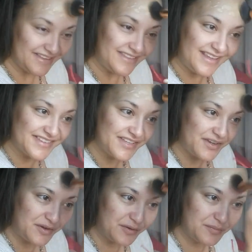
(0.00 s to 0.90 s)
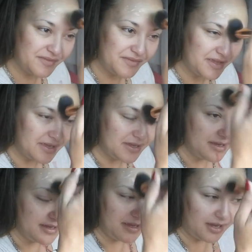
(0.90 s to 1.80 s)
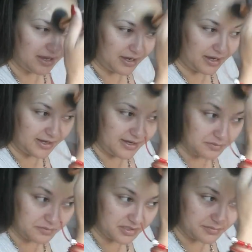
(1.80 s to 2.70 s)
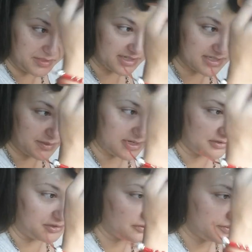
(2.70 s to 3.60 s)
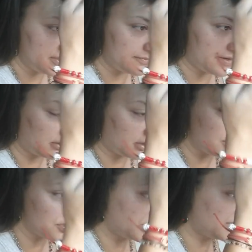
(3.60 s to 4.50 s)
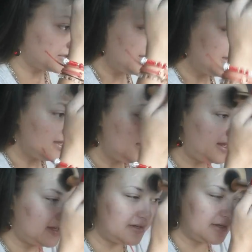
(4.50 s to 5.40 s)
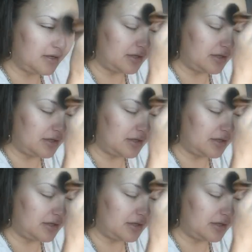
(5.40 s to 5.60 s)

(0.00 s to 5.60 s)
thanks, Hope. I am going to be explaining a little bit about contouring, and